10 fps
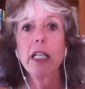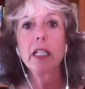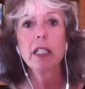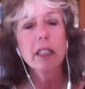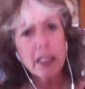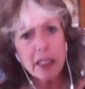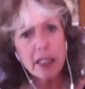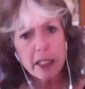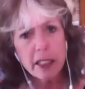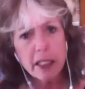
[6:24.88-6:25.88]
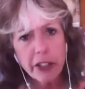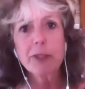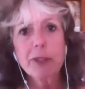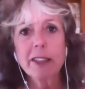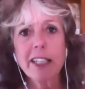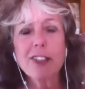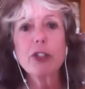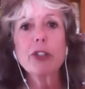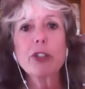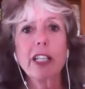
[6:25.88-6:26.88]
listen to your kids, pay
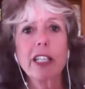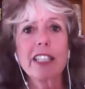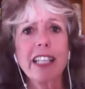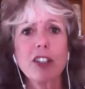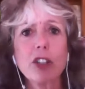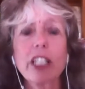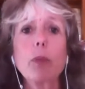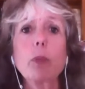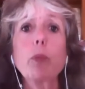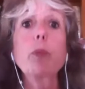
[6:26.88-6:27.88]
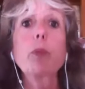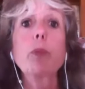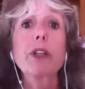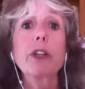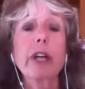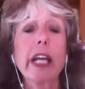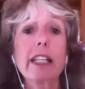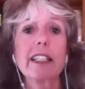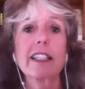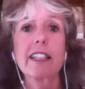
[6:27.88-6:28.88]
attention to your kids, and look at what their
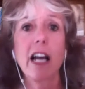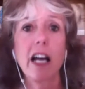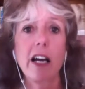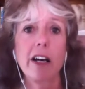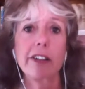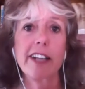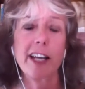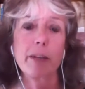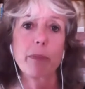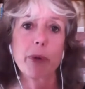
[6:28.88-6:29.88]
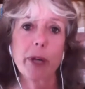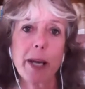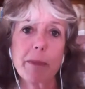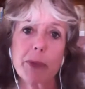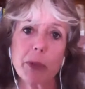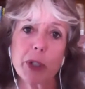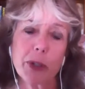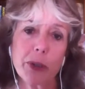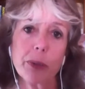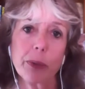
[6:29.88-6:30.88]
assets are, not perhaps what
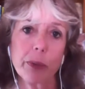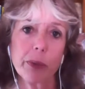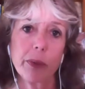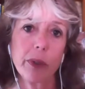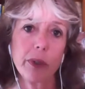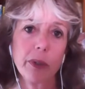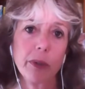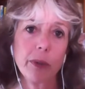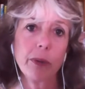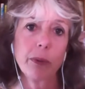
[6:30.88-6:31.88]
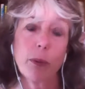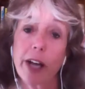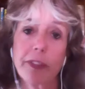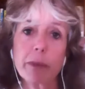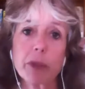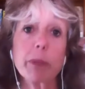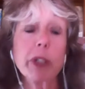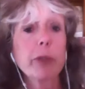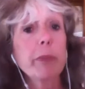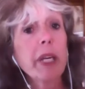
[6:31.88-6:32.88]
you want them to be,
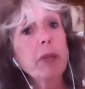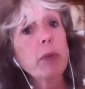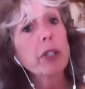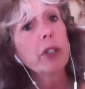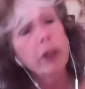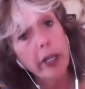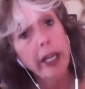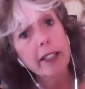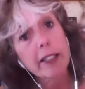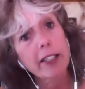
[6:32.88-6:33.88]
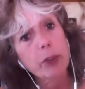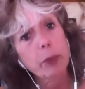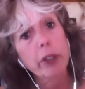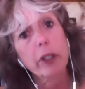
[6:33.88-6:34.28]
or maybe what your assets were.